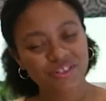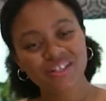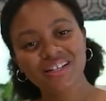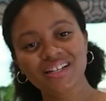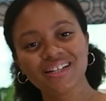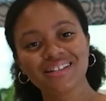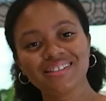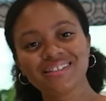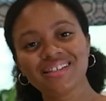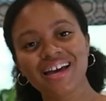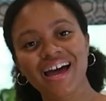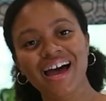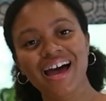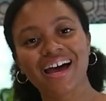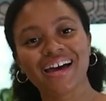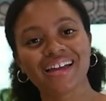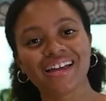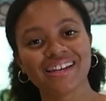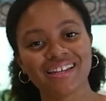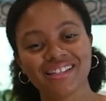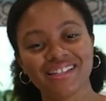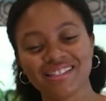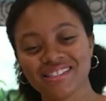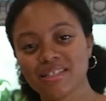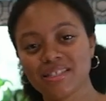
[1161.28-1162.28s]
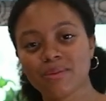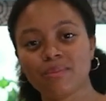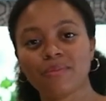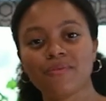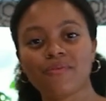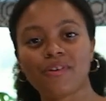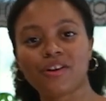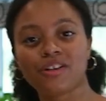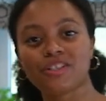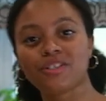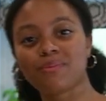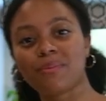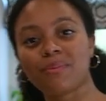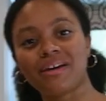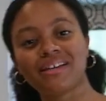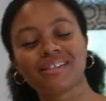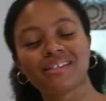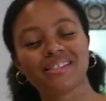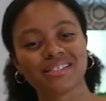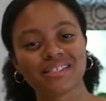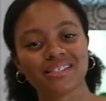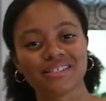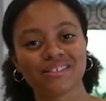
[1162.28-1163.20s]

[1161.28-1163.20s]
to add in some of our spices.